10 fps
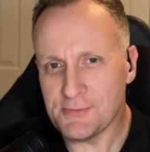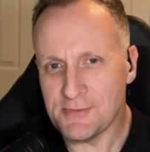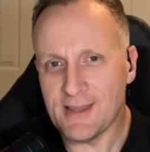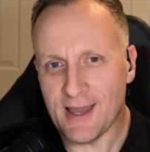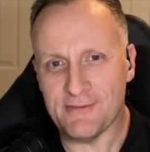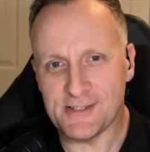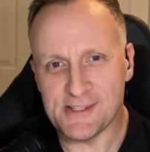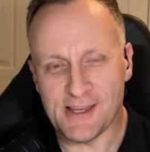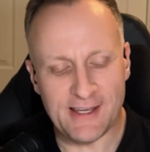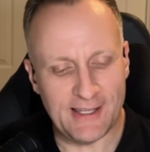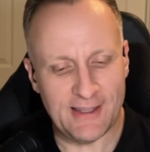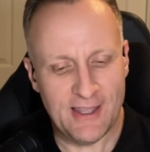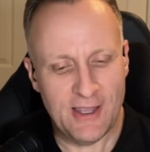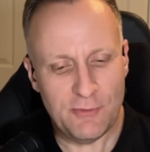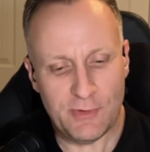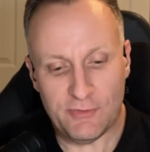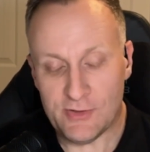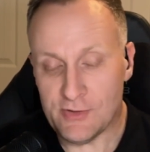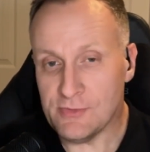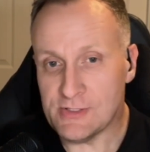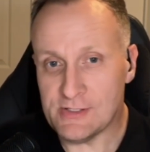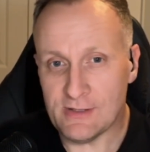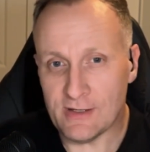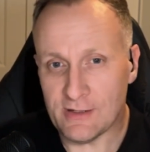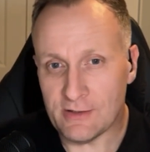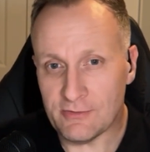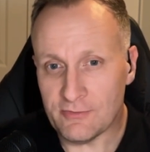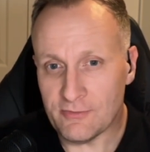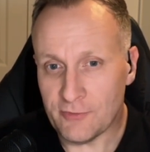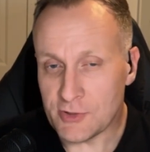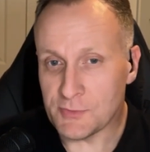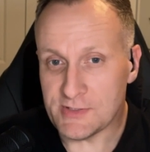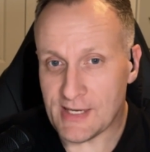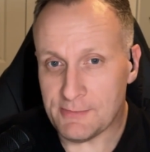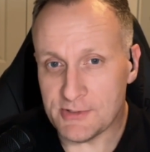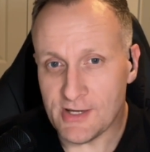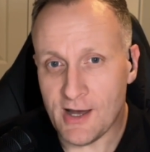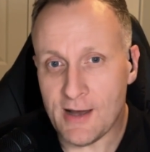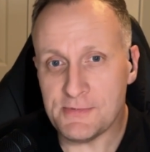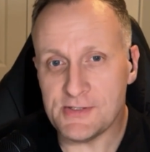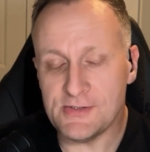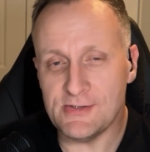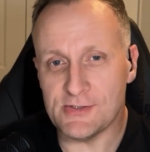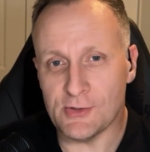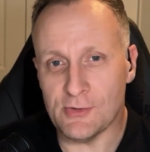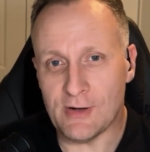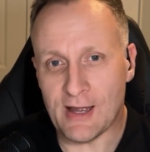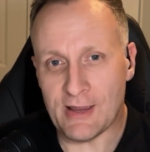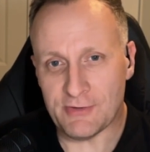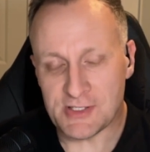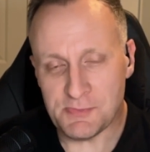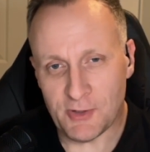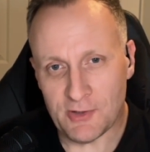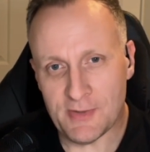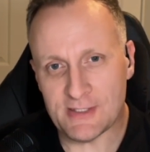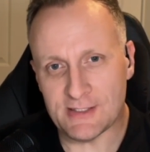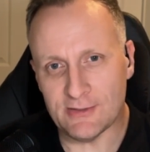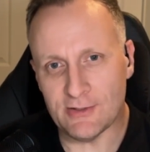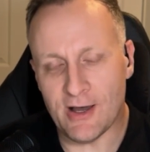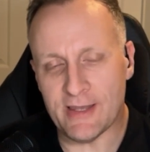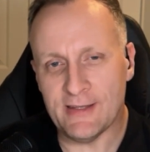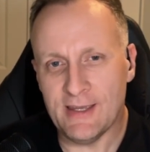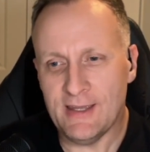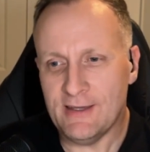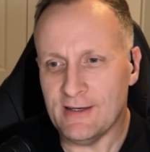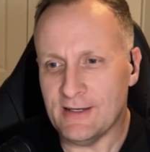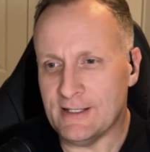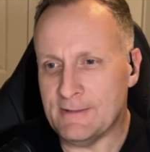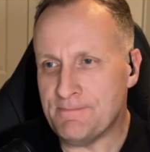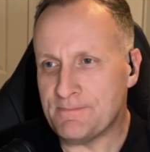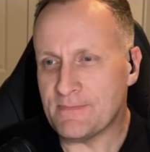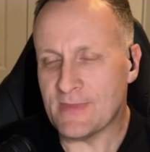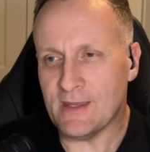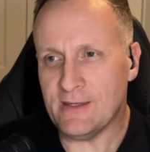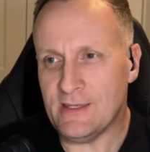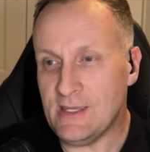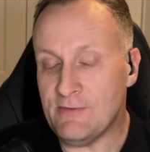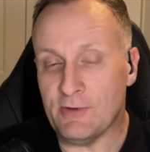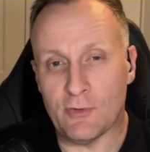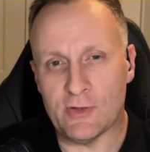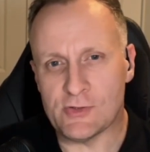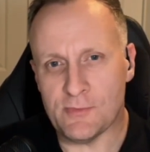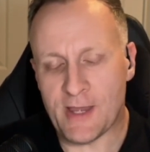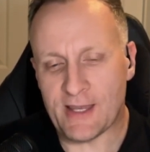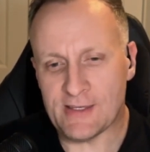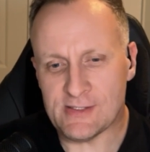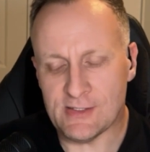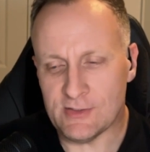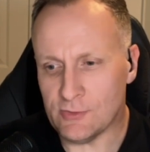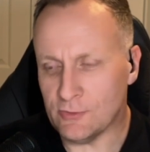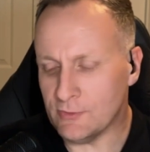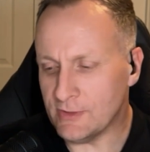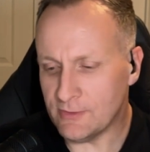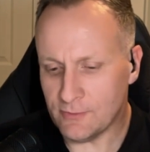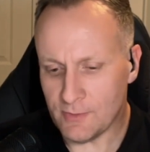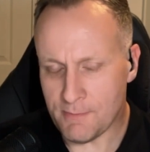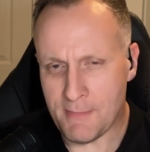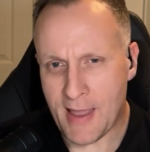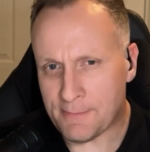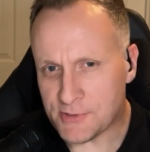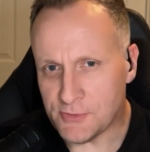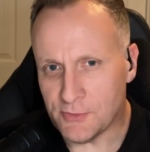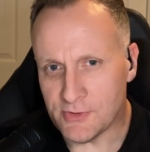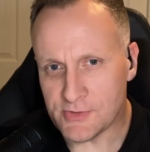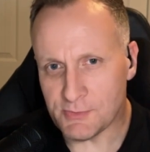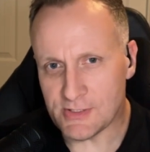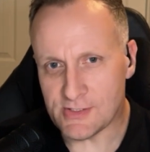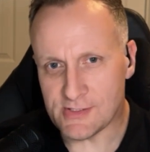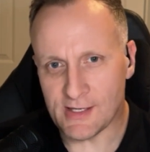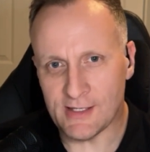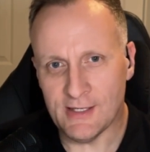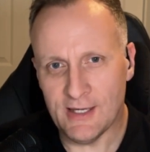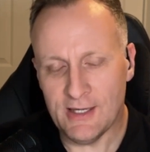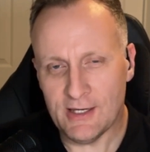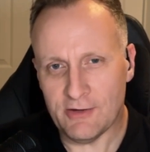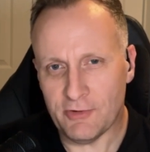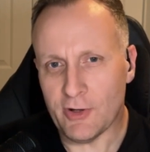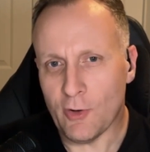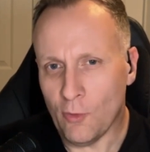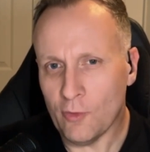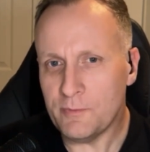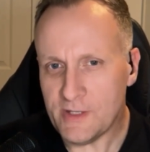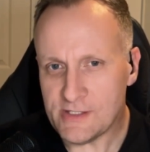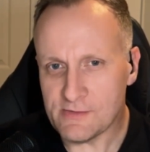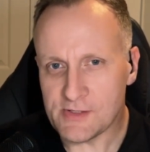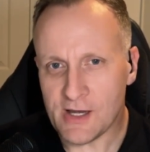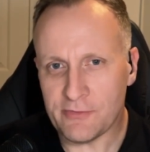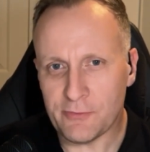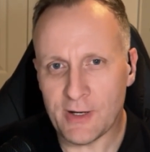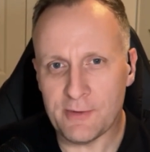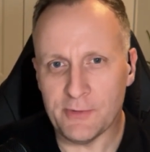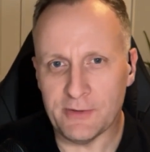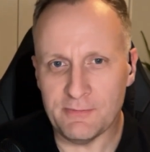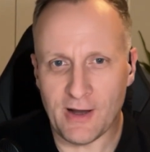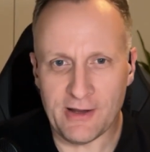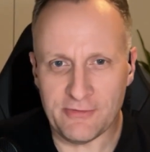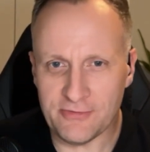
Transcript: kind of exciting. We've used virtual tabletops, so I've experimented a lot. Even going so back as to do Map Tools, which is a very old piece of software, but I